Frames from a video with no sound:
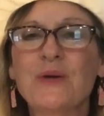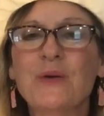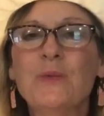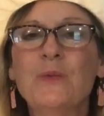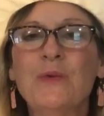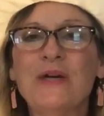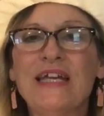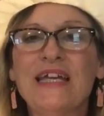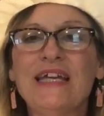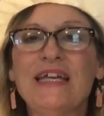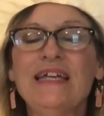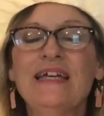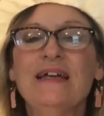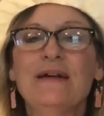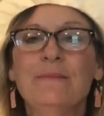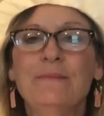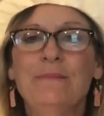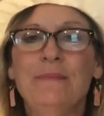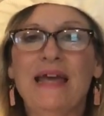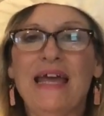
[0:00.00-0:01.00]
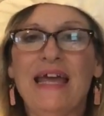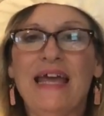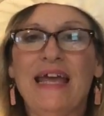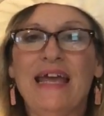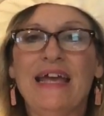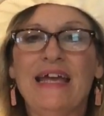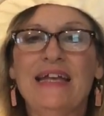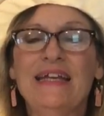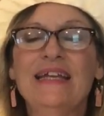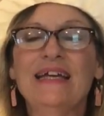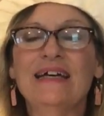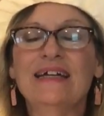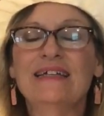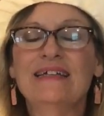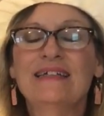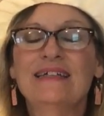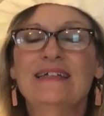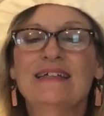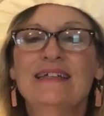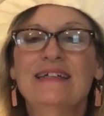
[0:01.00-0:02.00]
we made,
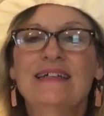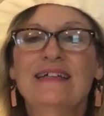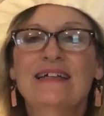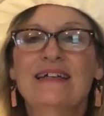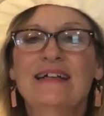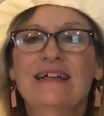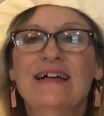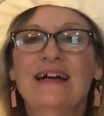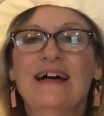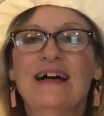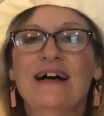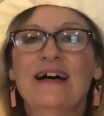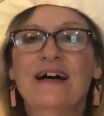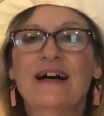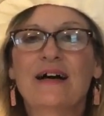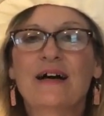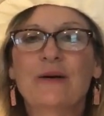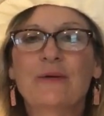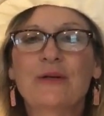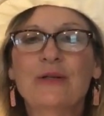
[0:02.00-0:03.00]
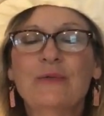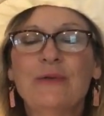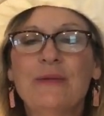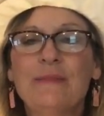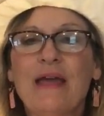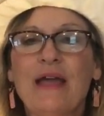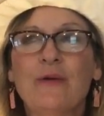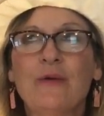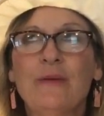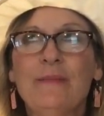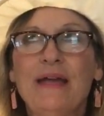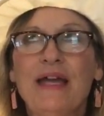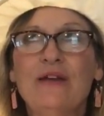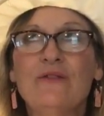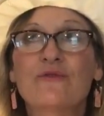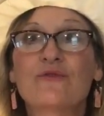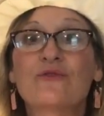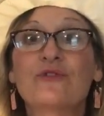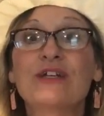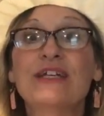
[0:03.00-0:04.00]
uh, what did we make? We
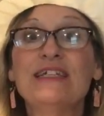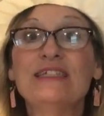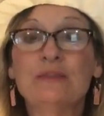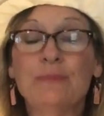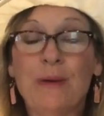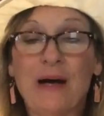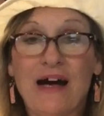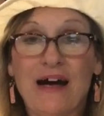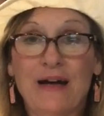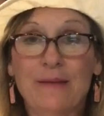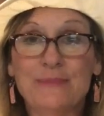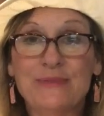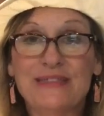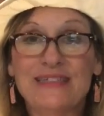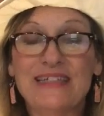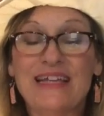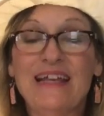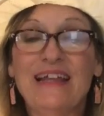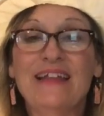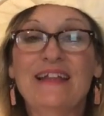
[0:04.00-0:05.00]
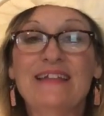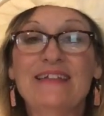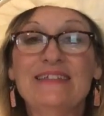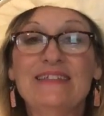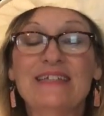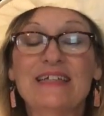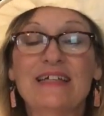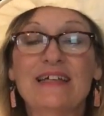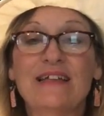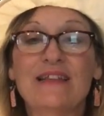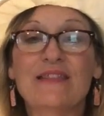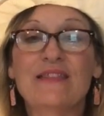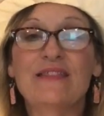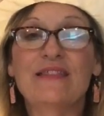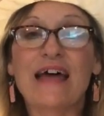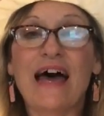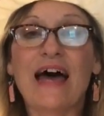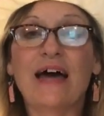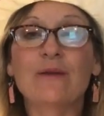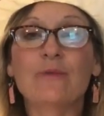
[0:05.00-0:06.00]
made freeze pops and
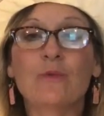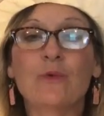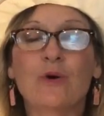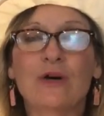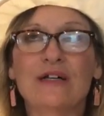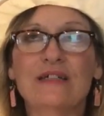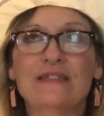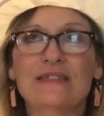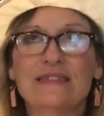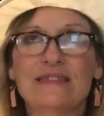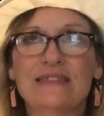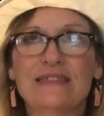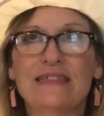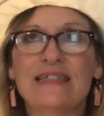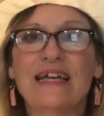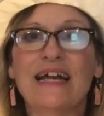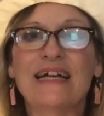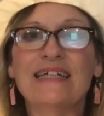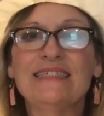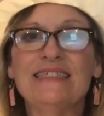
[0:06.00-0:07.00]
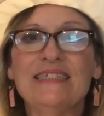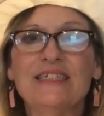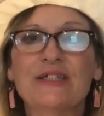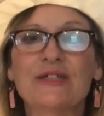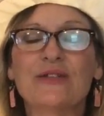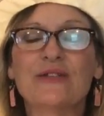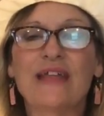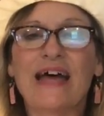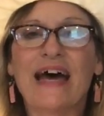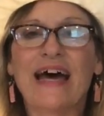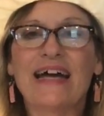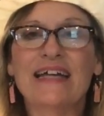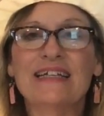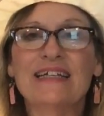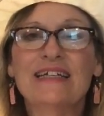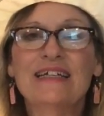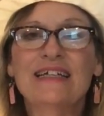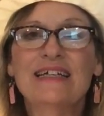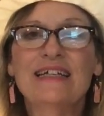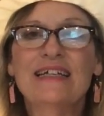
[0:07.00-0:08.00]
that was the idea
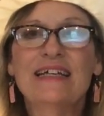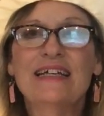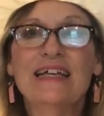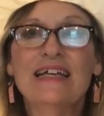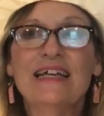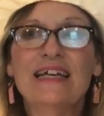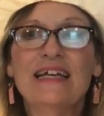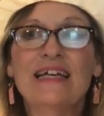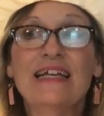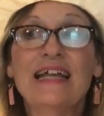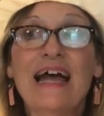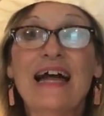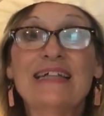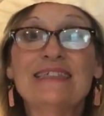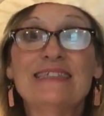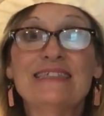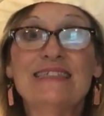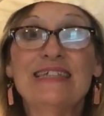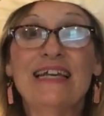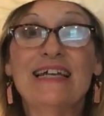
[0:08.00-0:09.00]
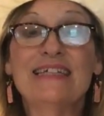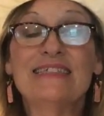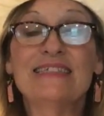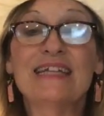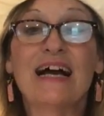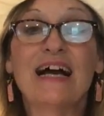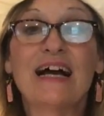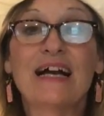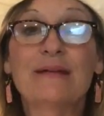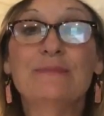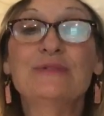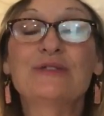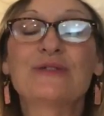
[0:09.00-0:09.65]
that it had to take time